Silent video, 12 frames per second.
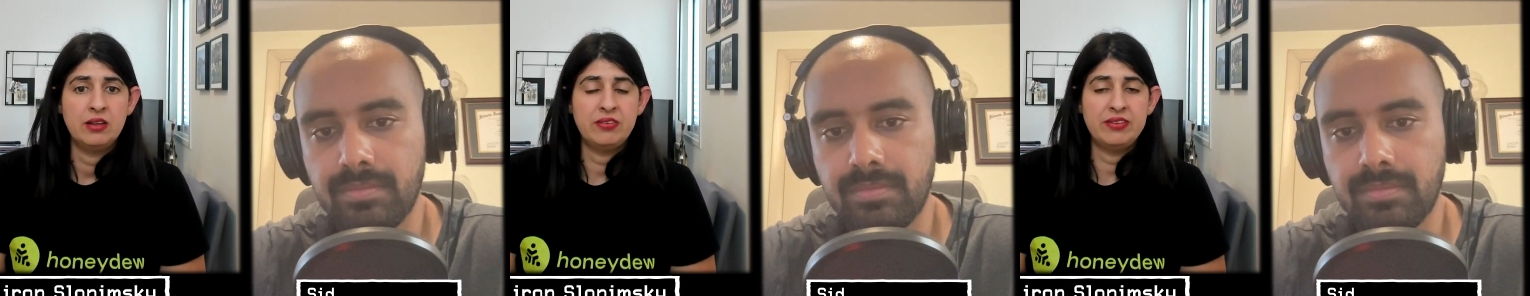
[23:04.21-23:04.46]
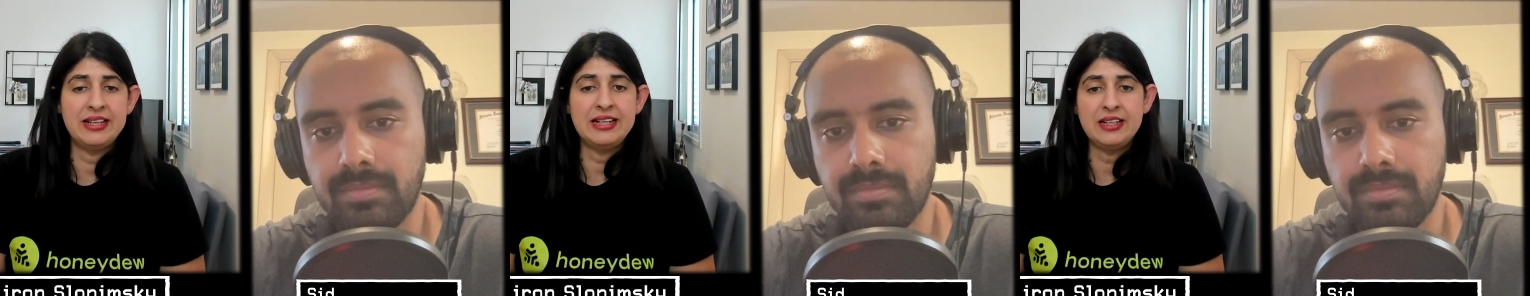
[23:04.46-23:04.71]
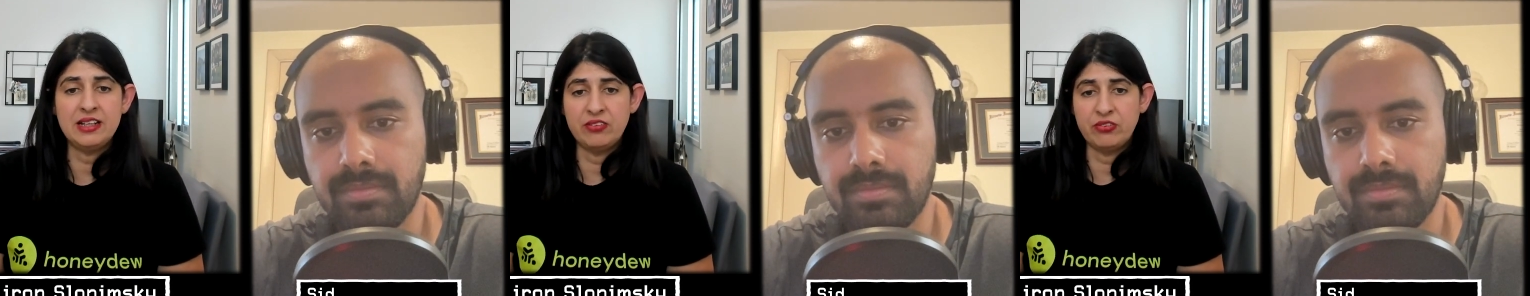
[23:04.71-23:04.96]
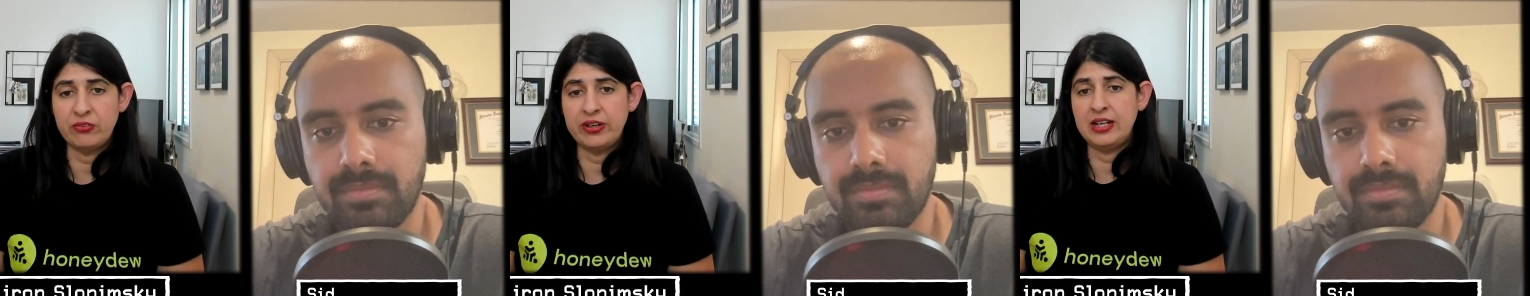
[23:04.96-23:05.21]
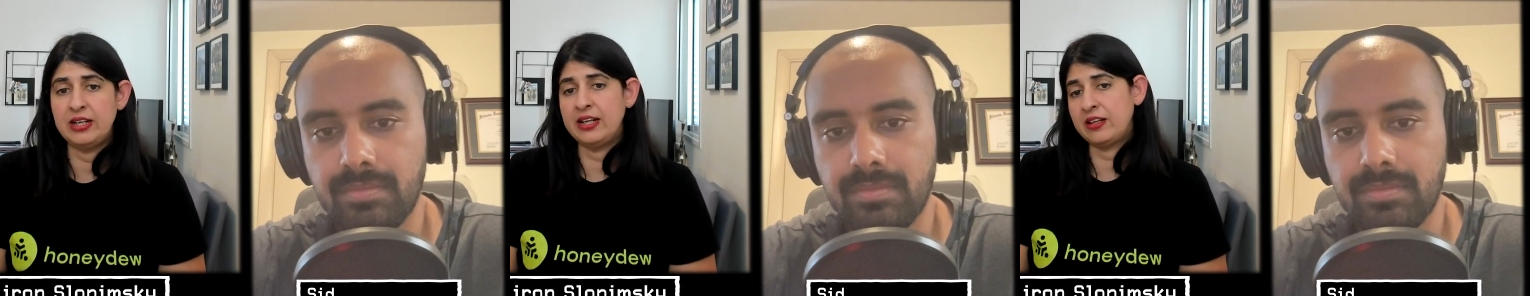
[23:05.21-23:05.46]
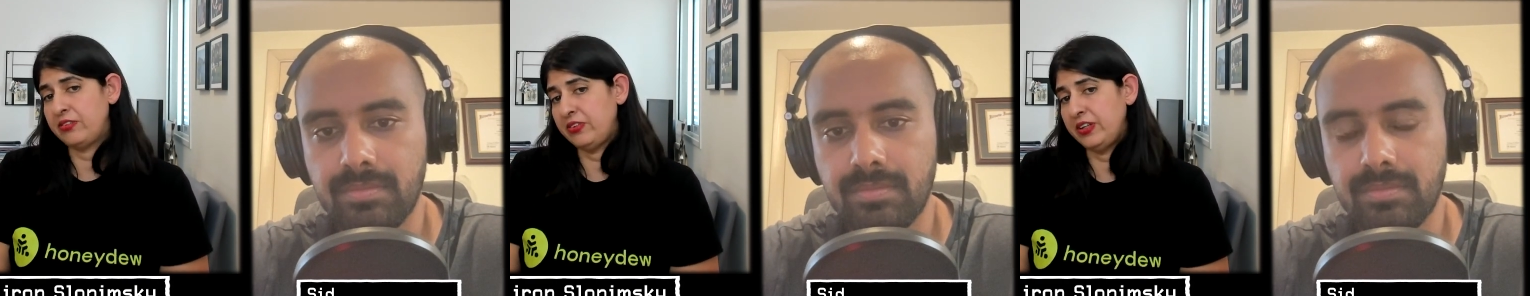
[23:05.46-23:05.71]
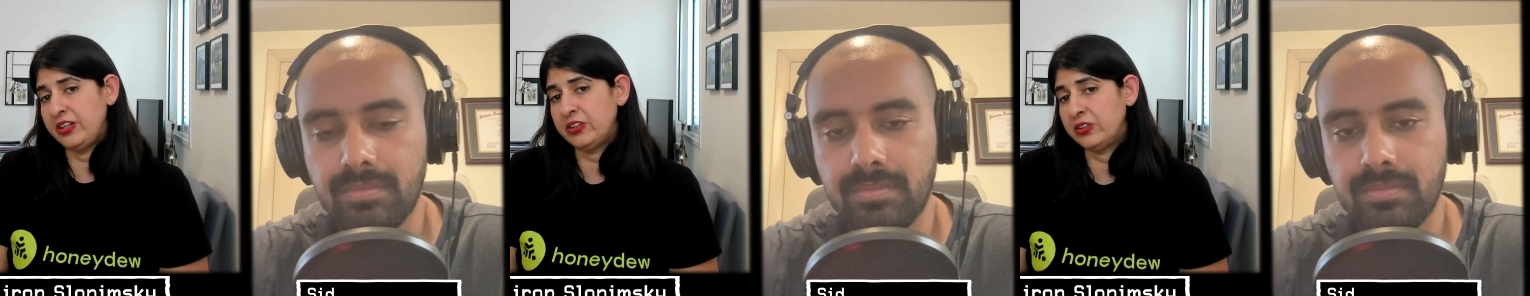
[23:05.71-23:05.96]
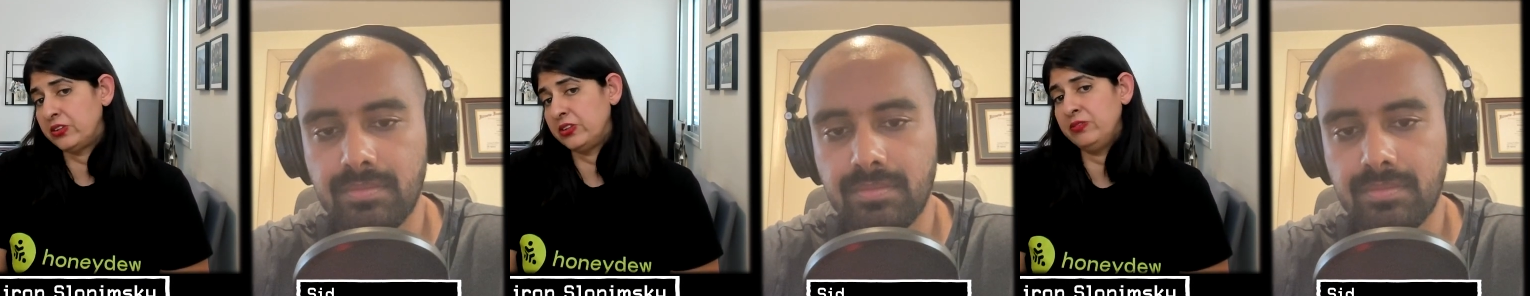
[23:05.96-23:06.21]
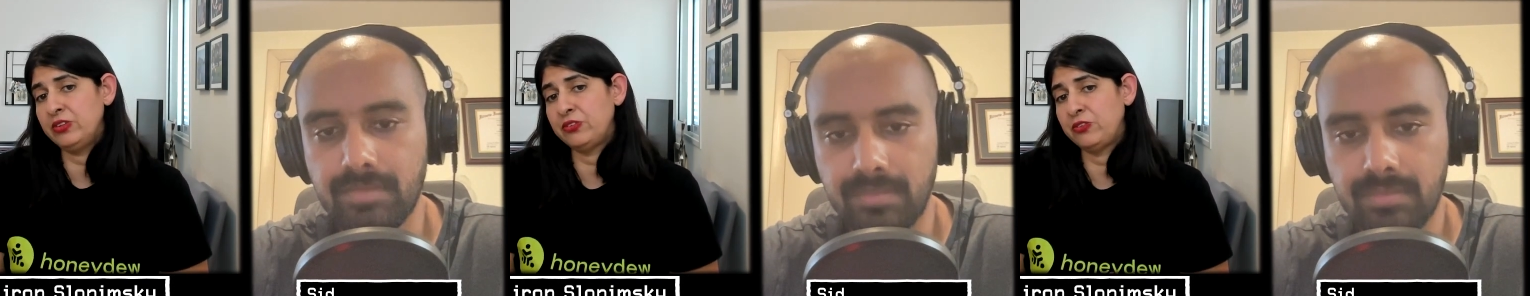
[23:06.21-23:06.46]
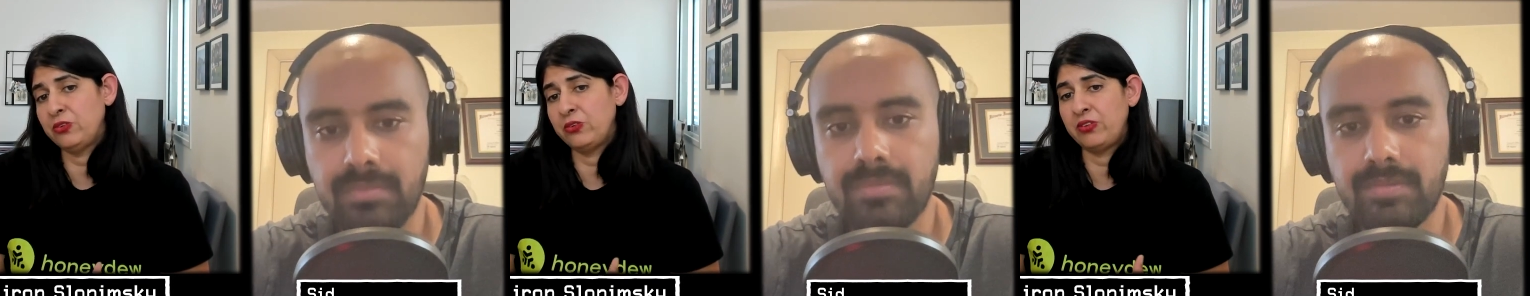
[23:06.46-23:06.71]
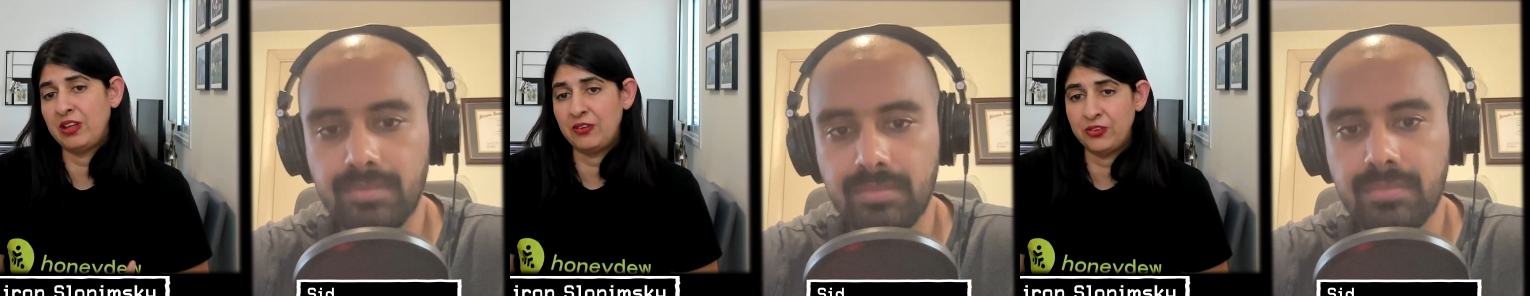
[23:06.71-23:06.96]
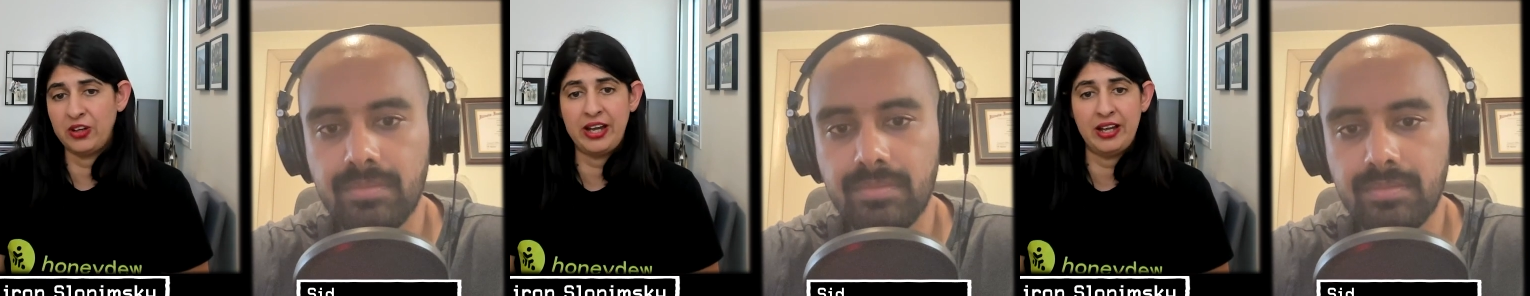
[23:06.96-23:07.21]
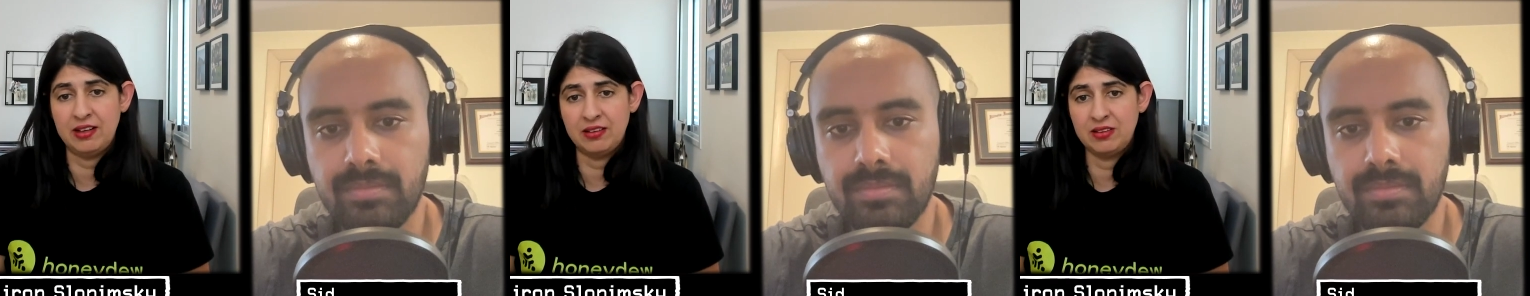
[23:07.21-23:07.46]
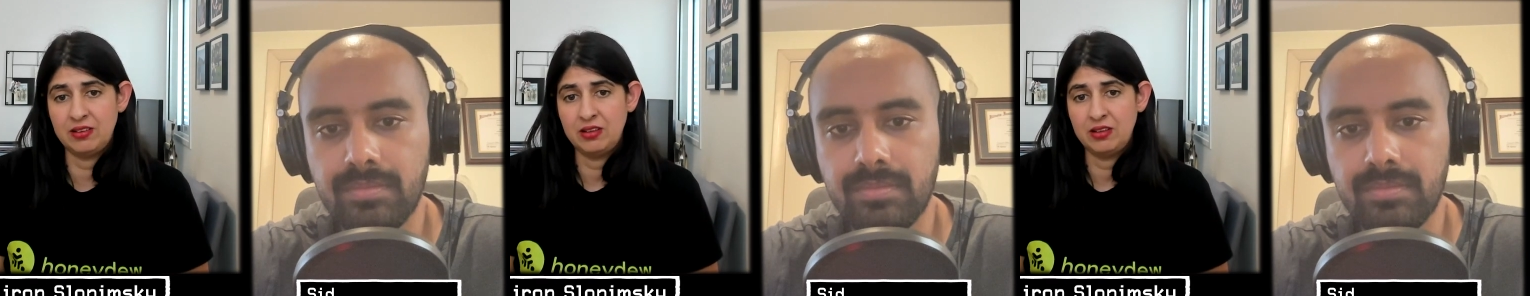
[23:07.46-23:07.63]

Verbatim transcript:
Speaker 1: still in Israel next year or move to somewhere else.